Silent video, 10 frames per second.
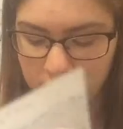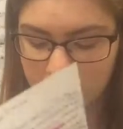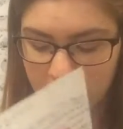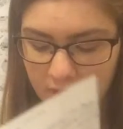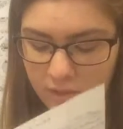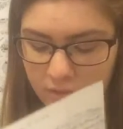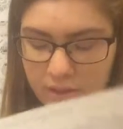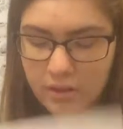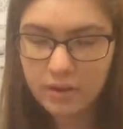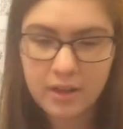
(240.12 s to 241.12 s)
which is
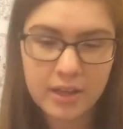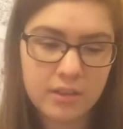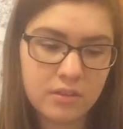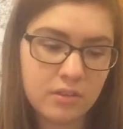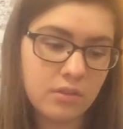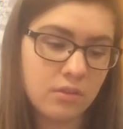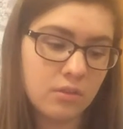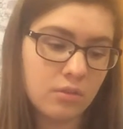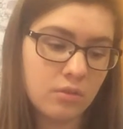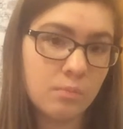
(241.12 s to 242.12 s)
sensory neuron
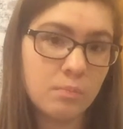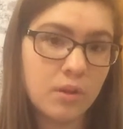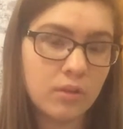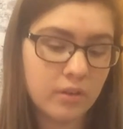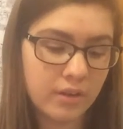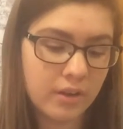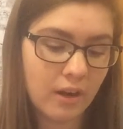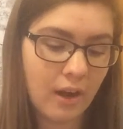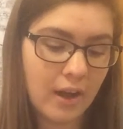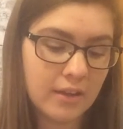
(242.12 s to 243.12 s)
to motor
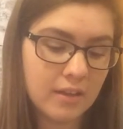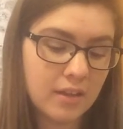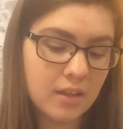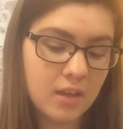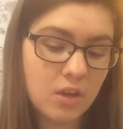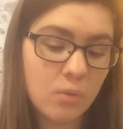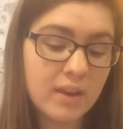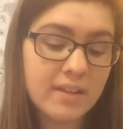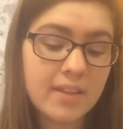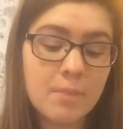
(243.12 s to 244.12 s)
neuron.
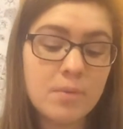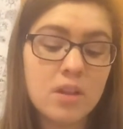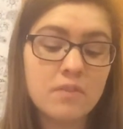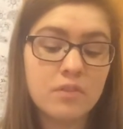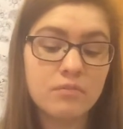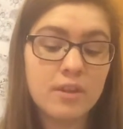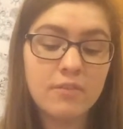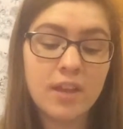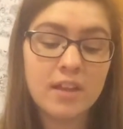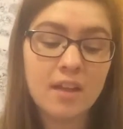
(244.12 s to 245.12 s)
One example of a
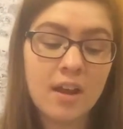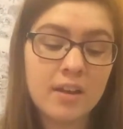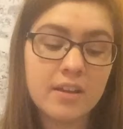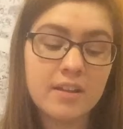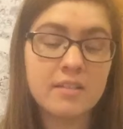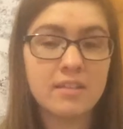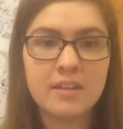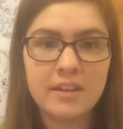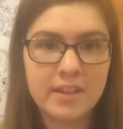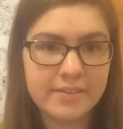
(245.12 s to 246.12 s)
reflex arc is a
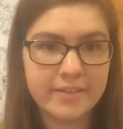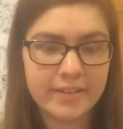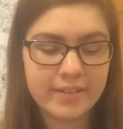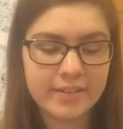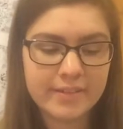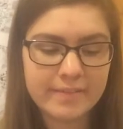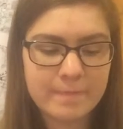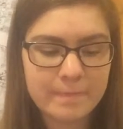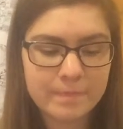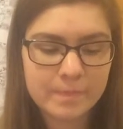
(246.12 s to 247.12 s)
knee jerk.
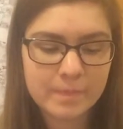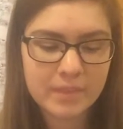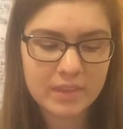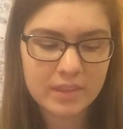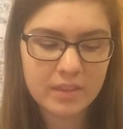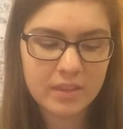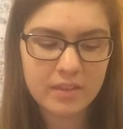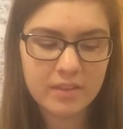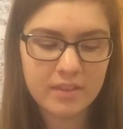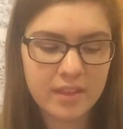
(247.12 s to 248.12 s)

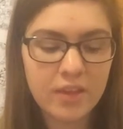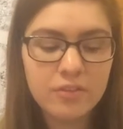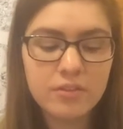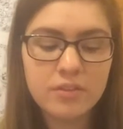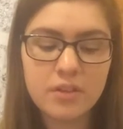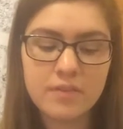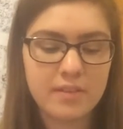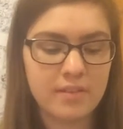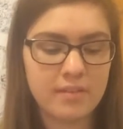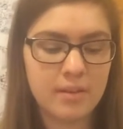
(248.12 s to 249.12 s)
The central
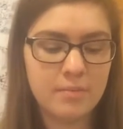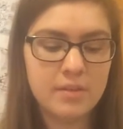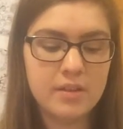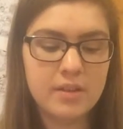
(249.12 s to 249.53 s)
nervous system.